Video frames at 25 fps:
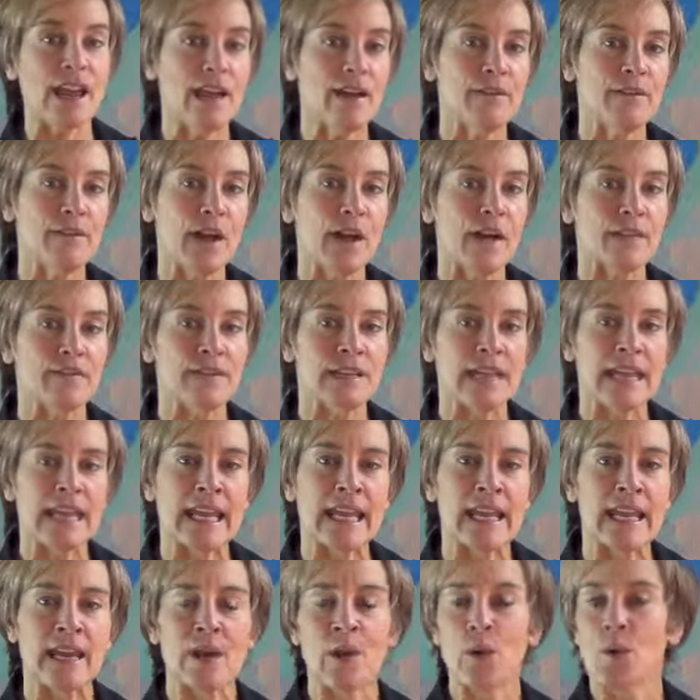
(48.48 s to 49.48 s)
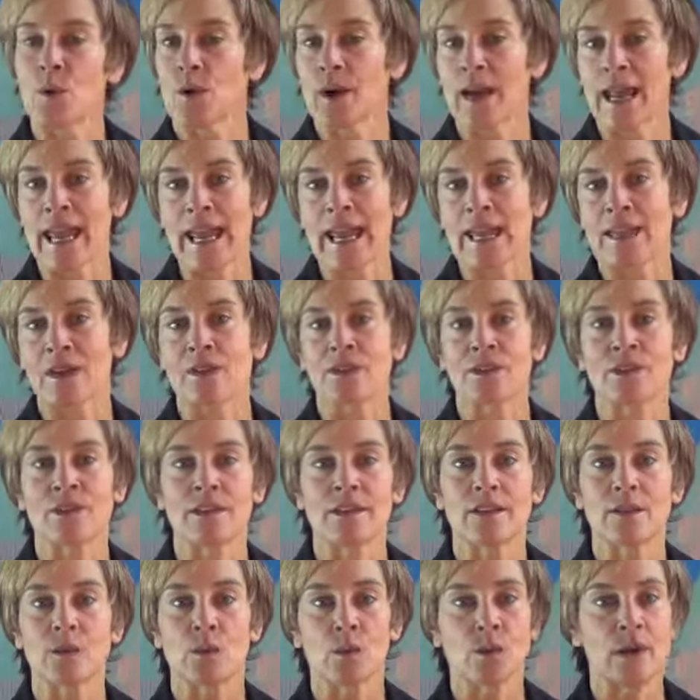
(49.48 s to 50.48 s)
If you have knee or
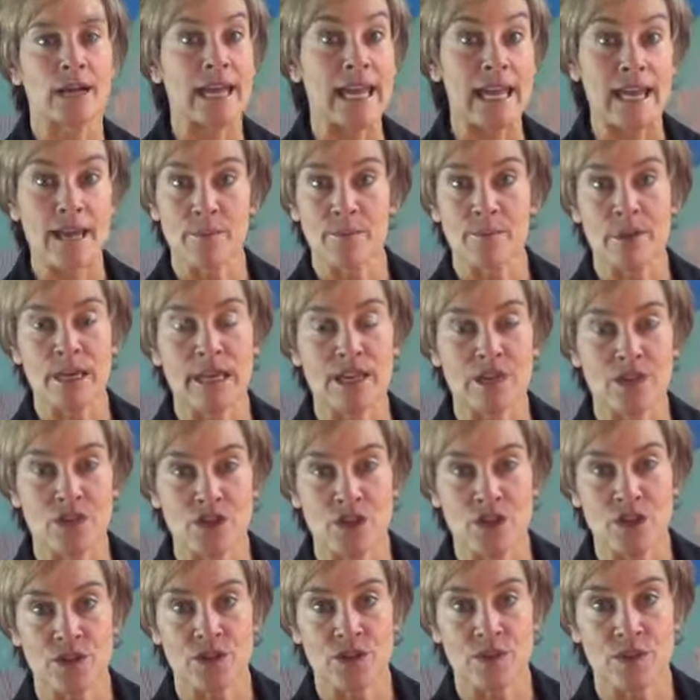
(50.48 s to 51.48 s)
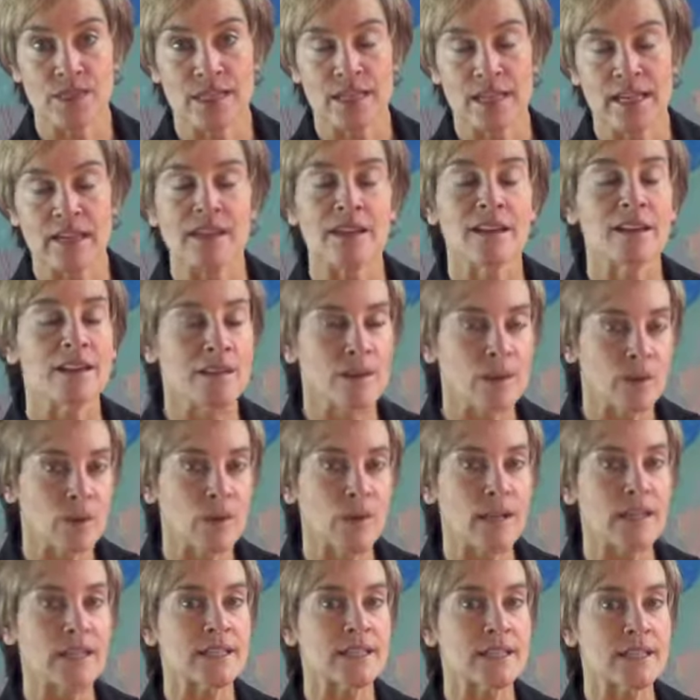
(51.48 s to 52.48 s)
ankle or hip issues, there are
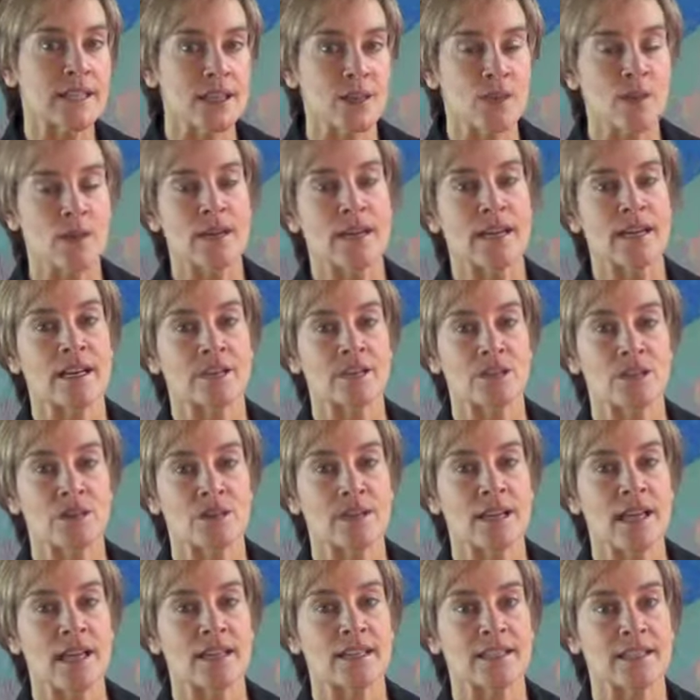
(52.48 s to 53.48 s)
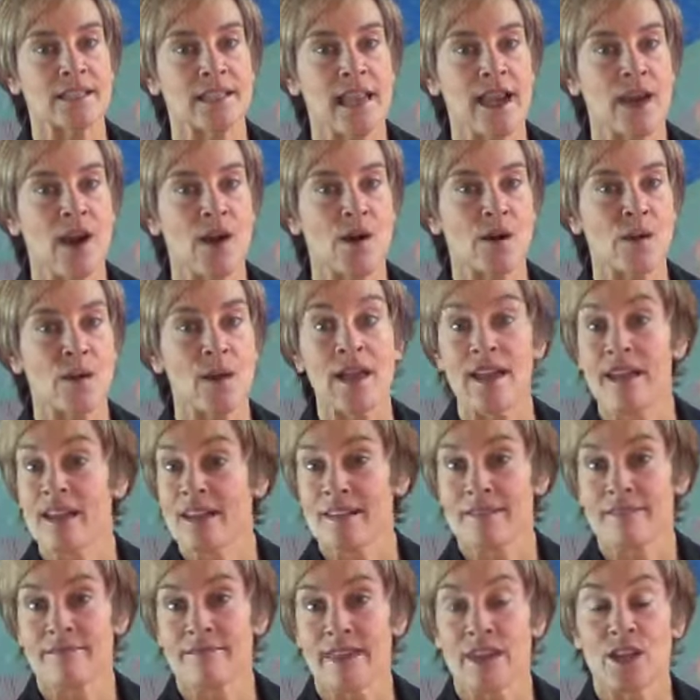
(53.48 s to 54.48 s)
ways that you can exercise now
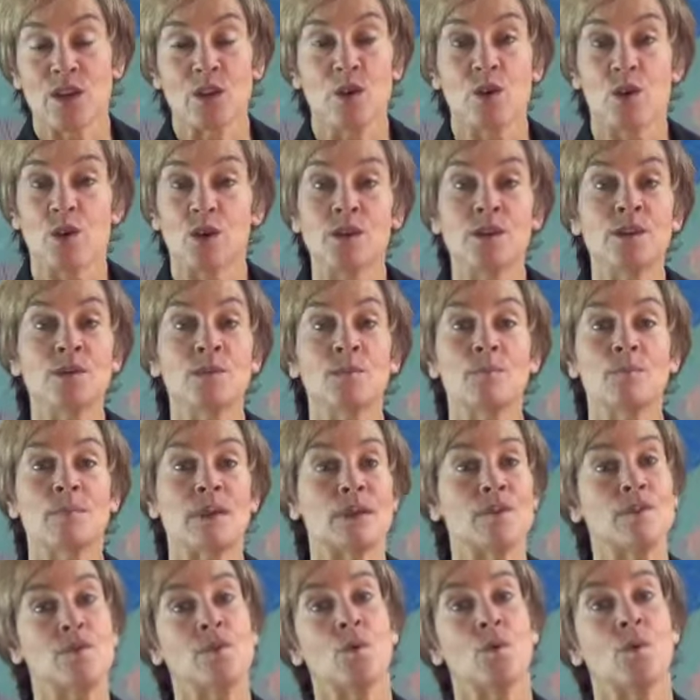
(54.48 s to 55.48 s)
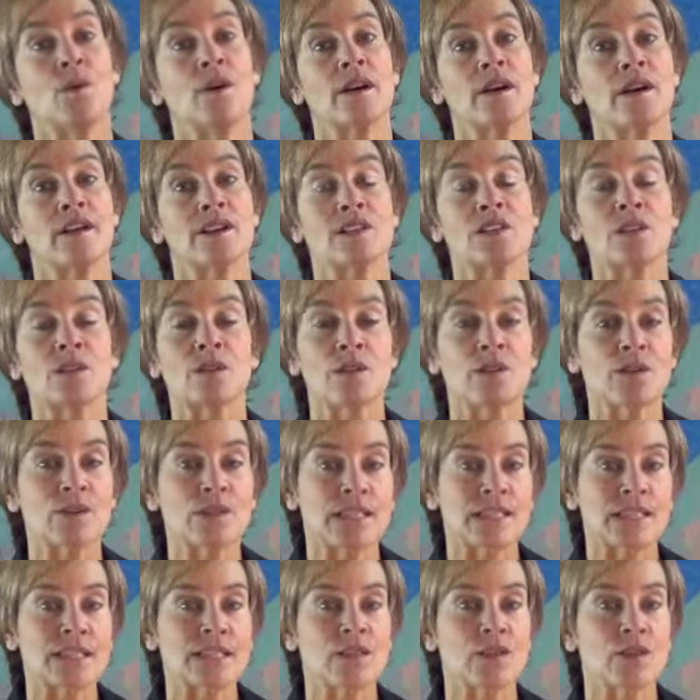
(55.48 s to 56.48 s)
that you couldn't before. So there are
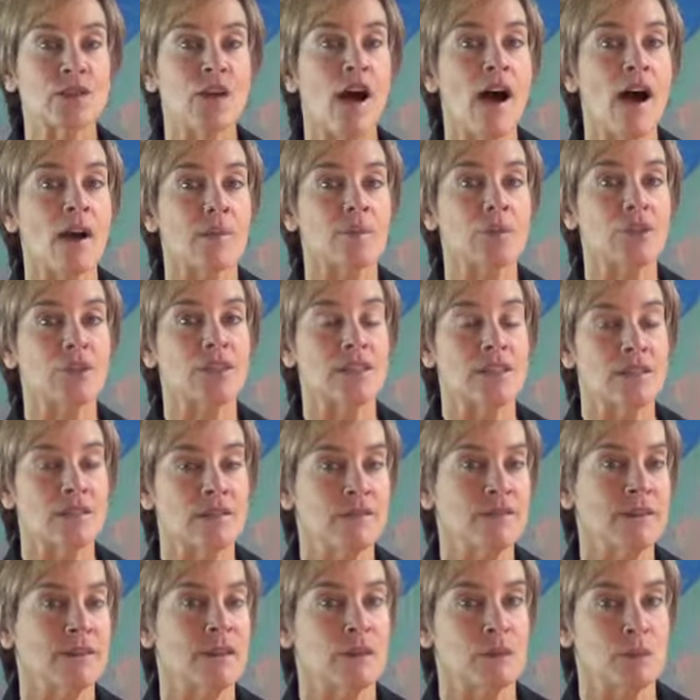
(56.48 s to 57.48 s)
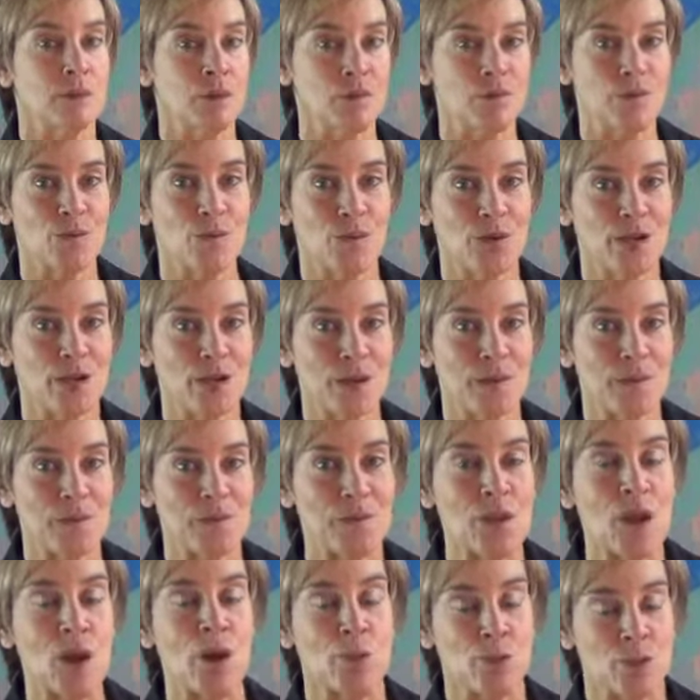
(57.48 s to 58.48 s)
still options available for you,
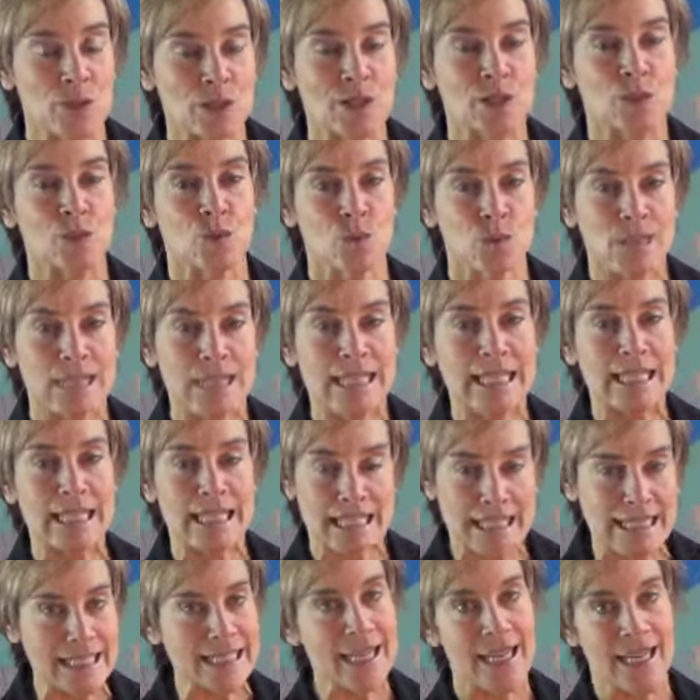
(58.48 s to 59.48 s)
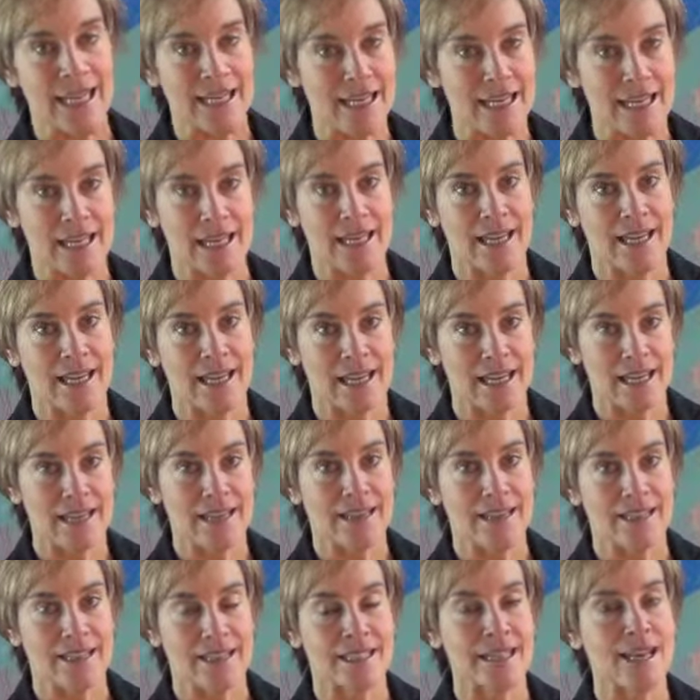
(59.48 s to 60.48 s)
which is really exciting
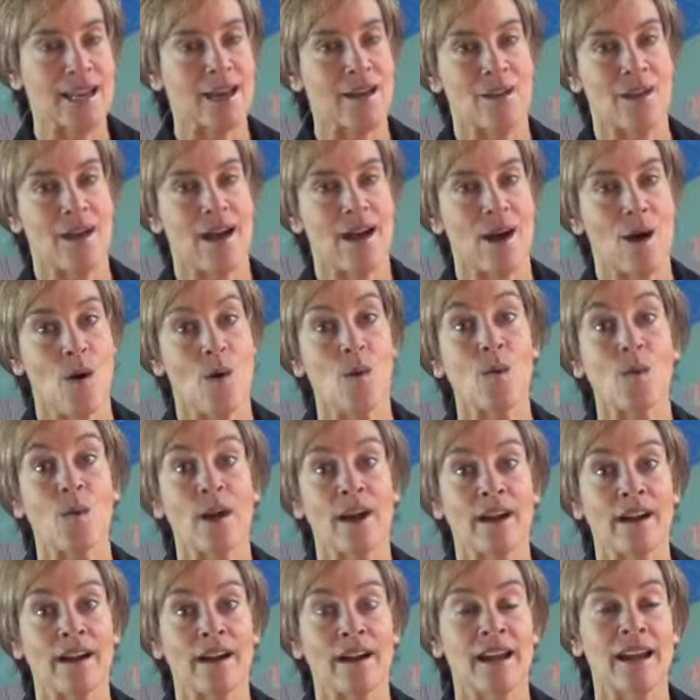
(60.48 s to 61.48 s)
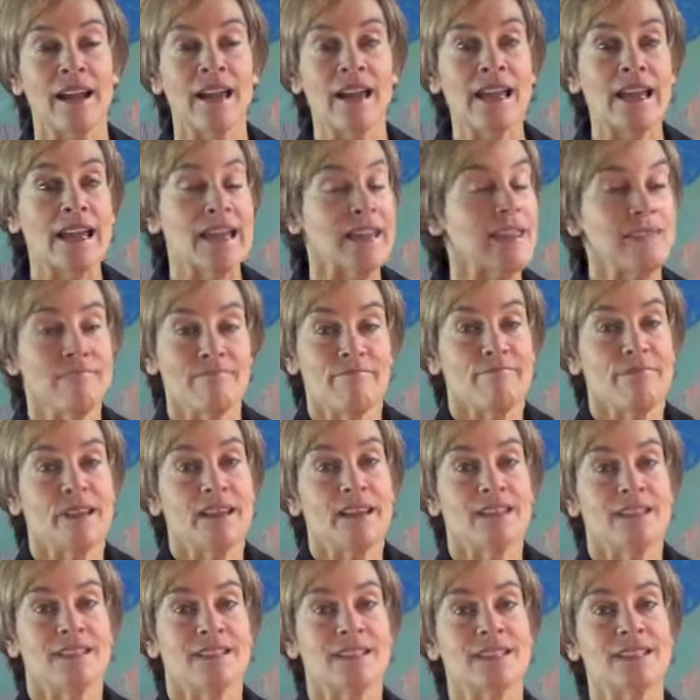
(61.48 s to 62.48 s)
in this era where
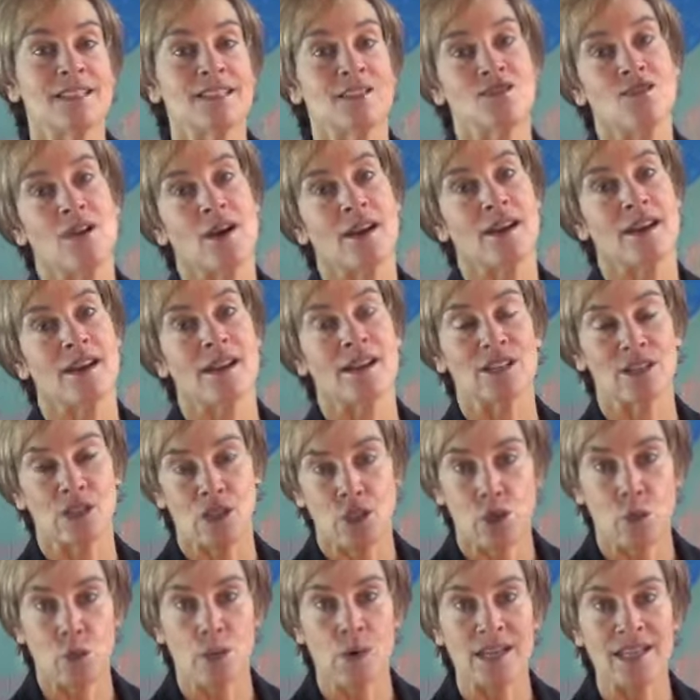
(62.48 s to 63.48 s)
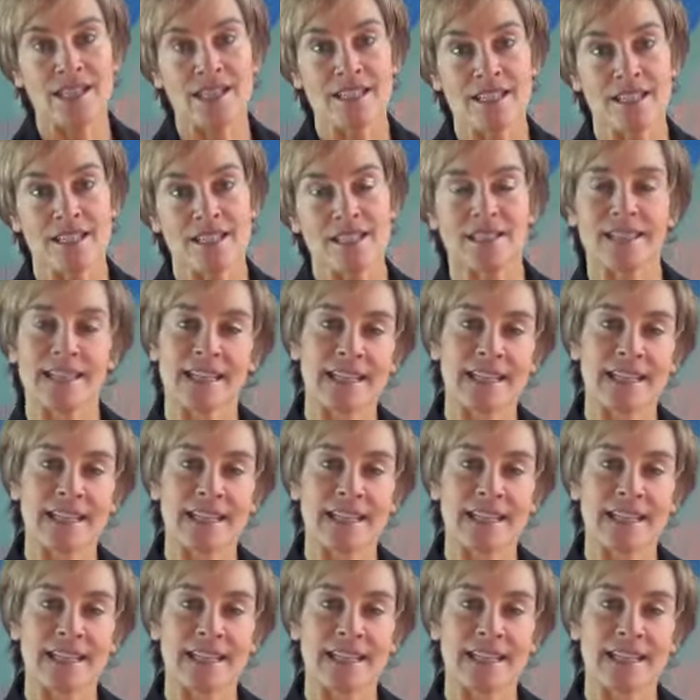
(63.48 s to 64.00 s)
fitness is not a choice.